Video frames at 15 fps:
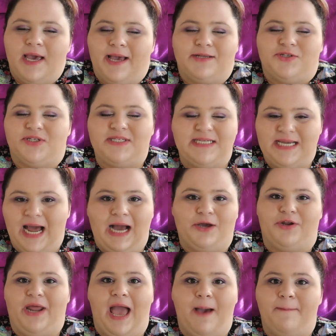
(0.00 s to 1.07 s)
It's just not
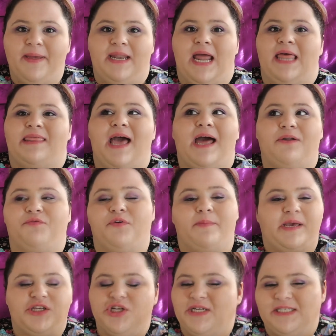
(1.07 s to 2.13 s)
gonna happen, and that
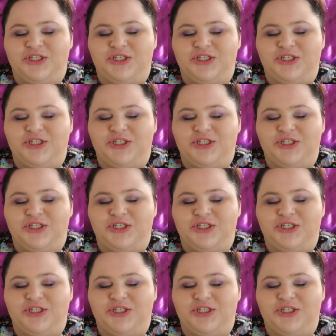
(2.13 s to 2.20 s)
information